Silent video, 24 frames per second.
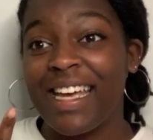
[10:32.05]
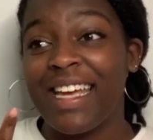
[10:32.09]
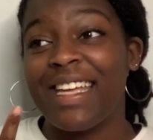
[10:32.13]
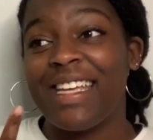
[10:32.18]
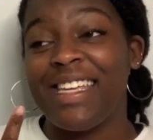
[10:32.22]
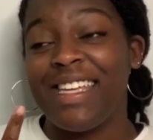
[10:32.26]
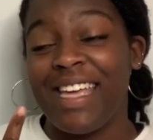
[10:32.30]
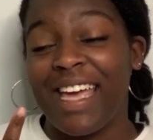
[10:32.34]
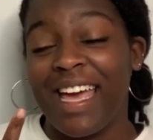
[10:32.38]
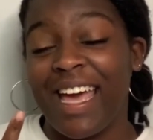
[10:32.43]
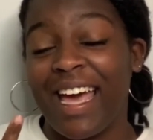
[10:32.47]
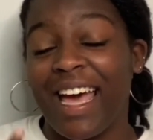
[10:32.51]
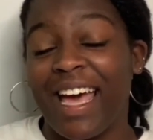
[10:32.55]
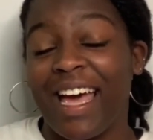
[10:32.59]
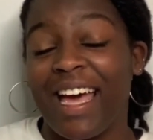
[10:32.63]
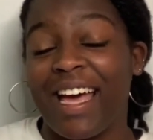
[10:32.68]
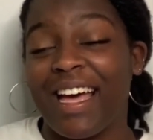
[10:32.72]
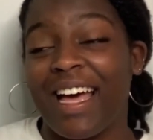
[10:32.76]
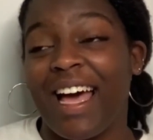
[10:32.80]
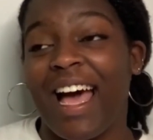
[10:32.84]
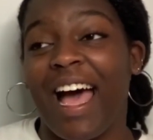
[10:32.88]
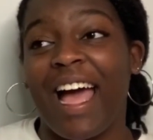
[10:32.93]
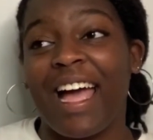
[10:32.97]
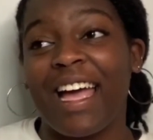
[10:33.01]

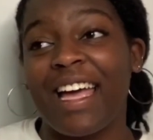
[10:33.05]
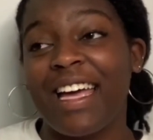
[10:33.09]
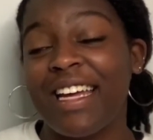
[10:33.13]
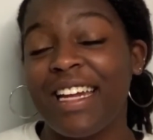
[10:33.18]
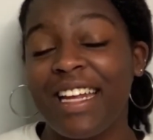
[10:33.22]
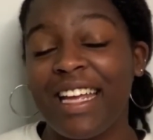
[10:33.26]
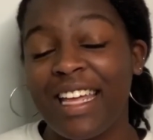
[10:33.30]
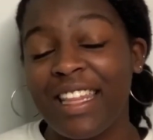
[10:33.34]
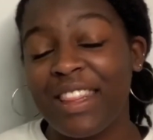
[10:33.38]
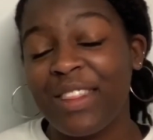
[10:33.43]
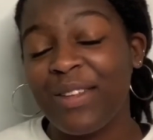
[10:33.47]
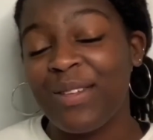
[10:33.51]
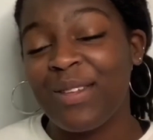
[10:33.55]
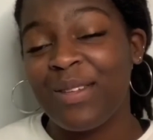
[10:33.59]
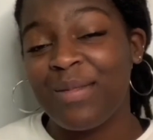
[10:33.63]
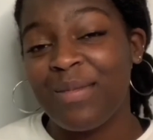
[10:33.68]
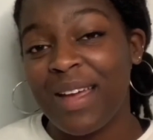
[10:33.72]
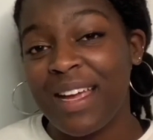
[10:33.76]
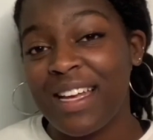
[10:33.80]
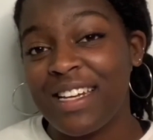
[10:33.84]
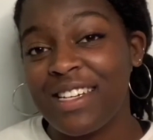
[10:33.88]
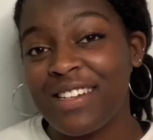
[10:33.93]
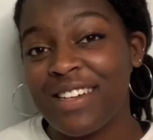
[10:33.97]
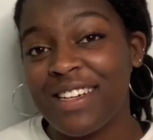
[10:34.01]
Yeah, I couldn't get through The
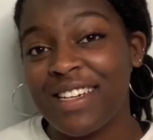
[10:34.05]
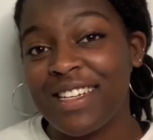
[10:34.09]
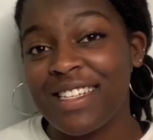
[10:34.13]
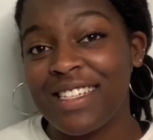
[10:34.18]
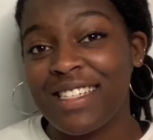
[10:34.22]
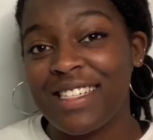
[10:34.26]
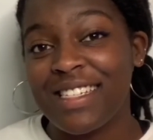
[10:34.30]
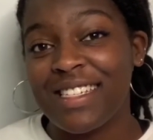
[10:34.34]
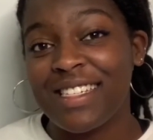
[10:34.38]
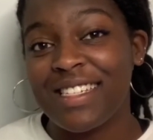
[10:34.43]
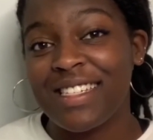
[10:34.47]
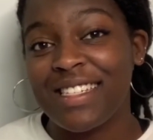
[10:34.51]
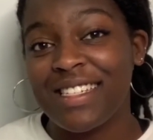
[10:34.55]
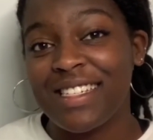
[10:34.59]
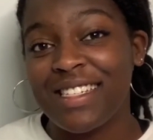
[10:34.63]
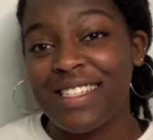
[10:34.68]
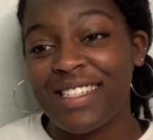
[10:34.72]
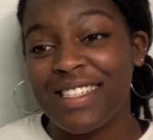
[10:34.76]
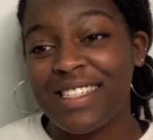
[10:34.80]
Matrix,